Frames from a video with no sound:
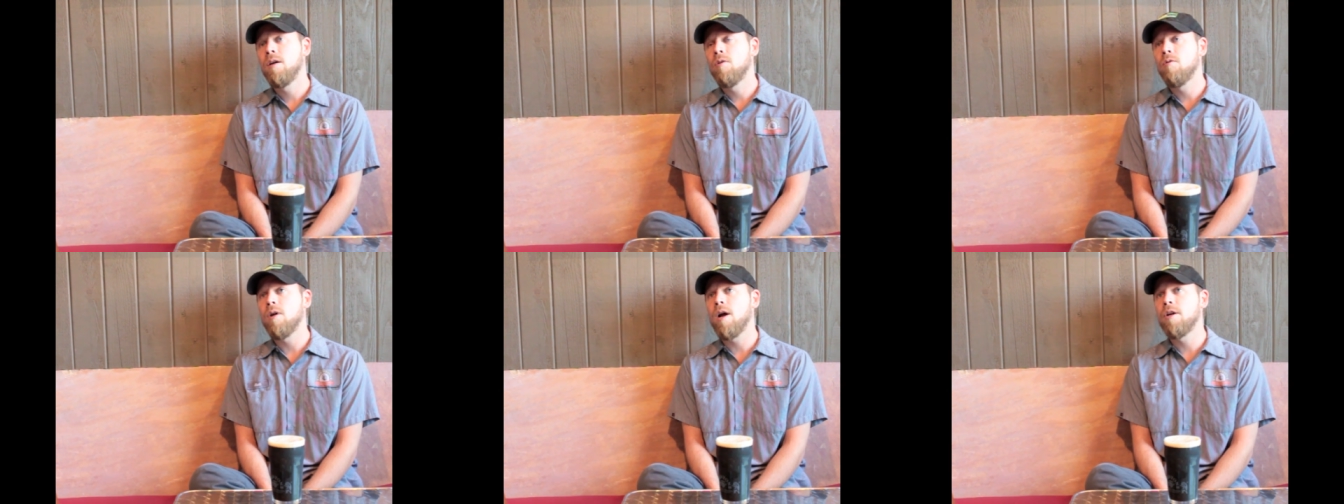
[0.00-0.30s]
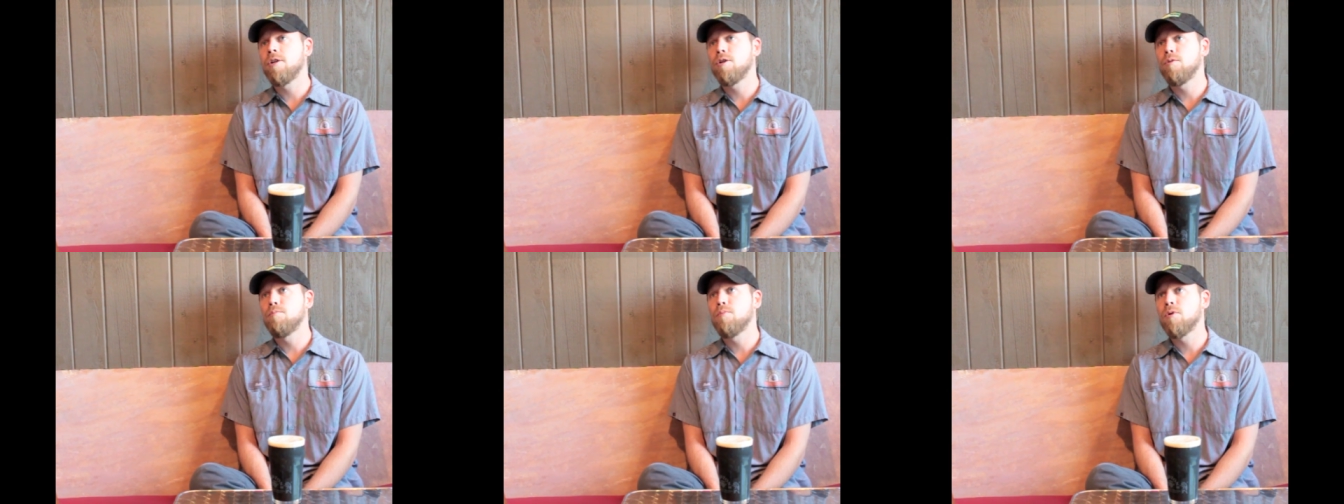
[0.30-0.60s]

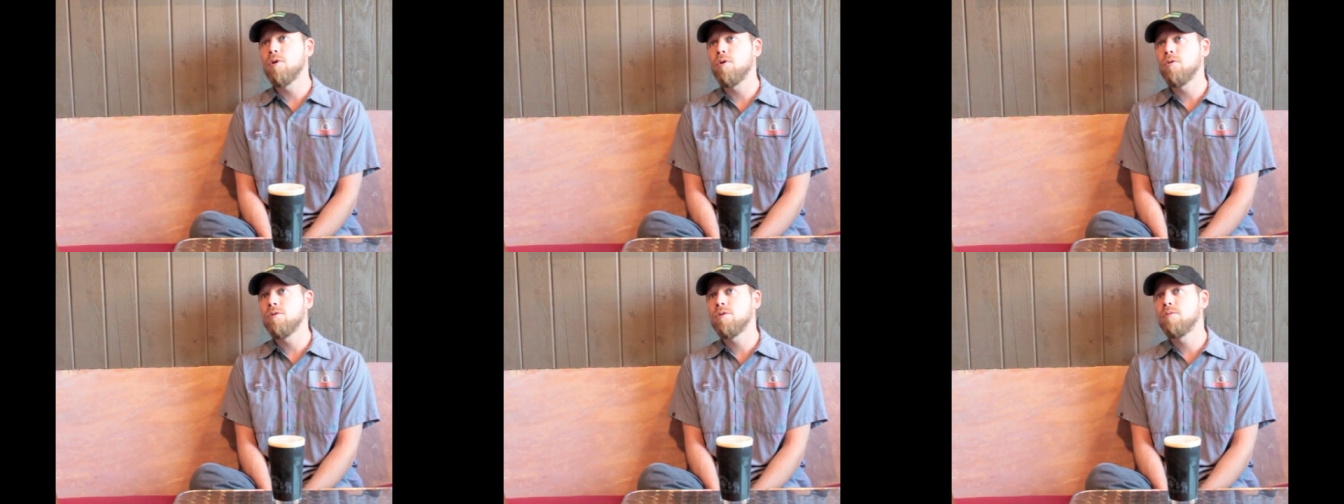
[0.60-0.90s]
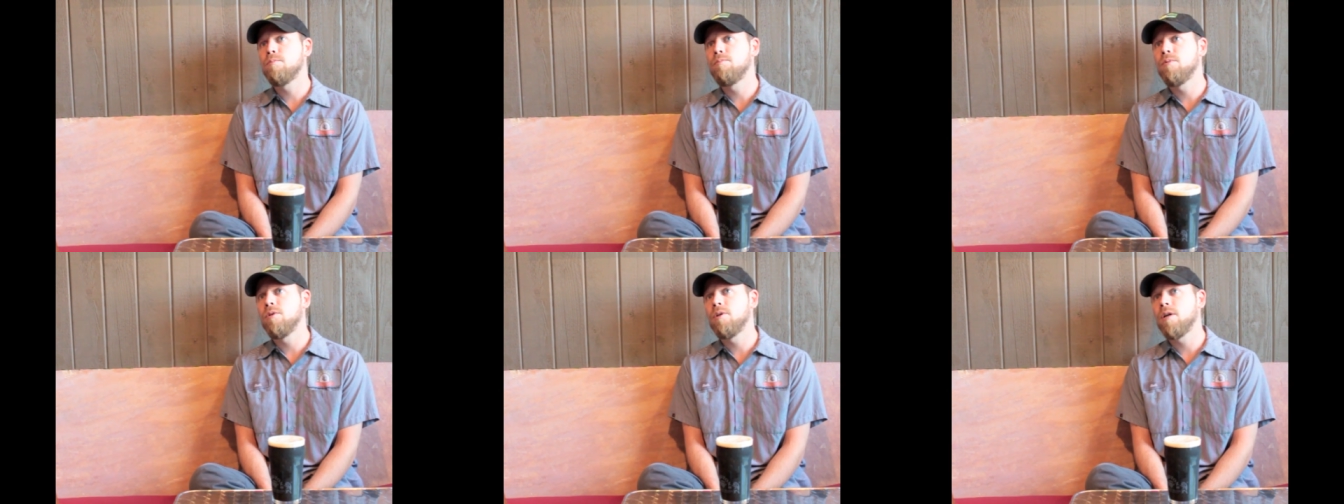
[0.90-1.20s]
Roger
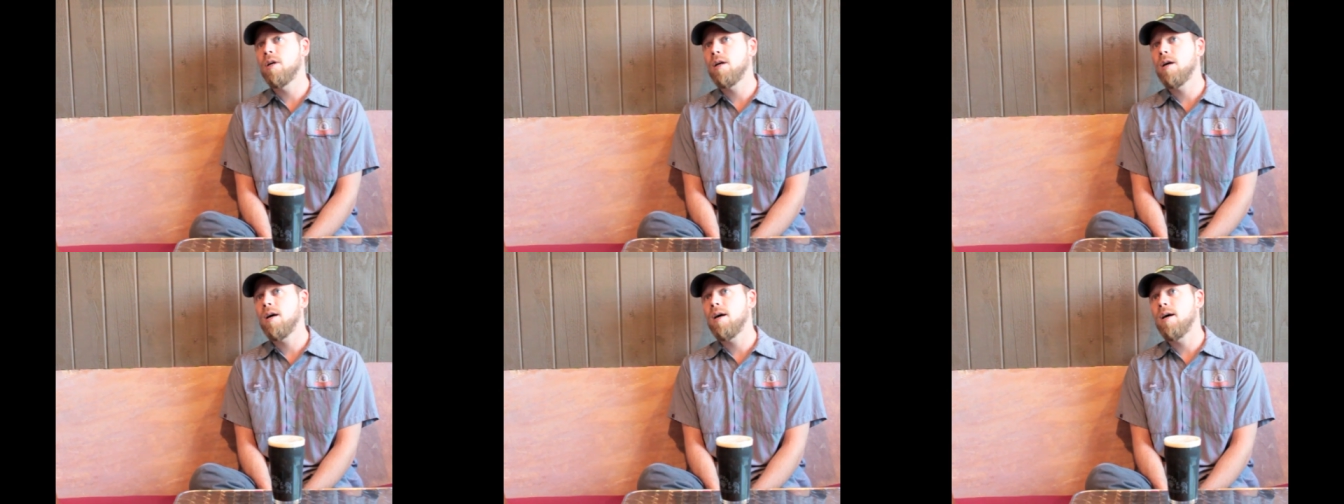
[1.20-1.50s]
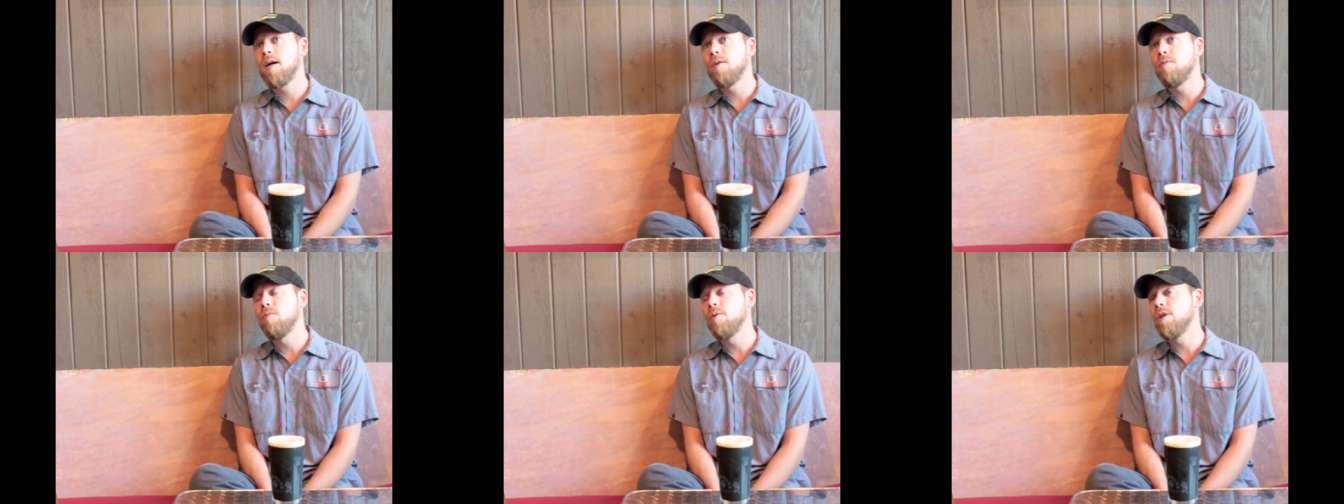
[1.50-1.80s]
Protz's book
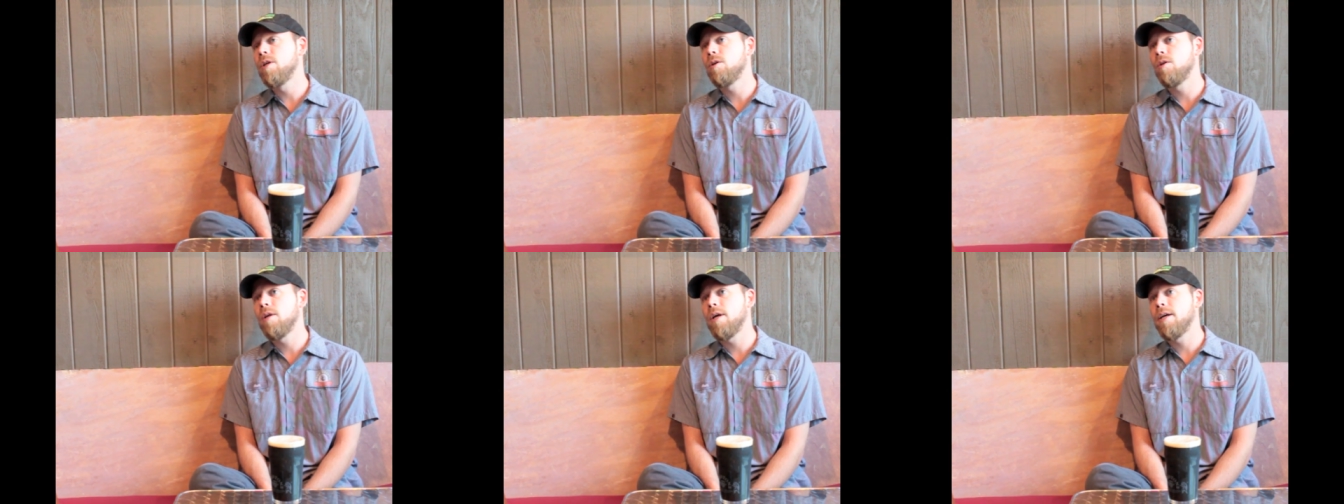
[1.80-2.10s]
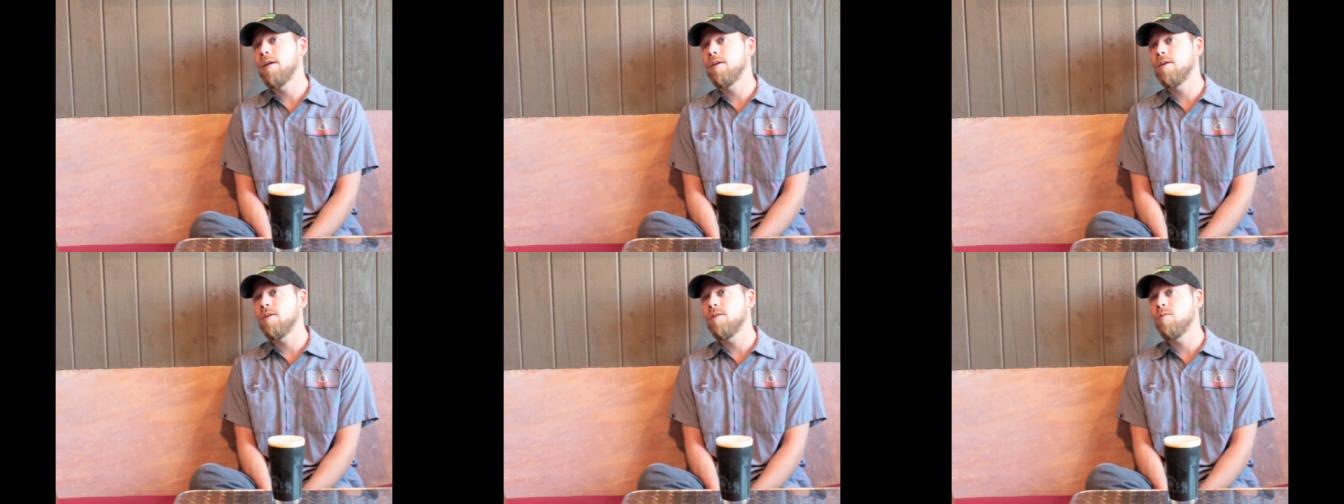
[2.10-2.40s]
on real
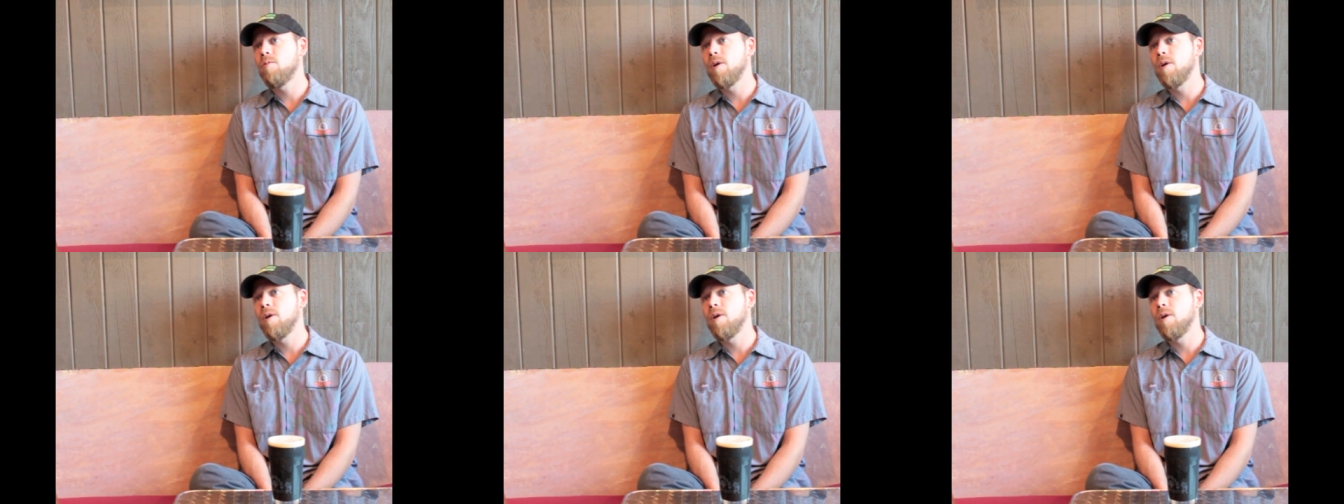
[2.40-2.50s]
ale,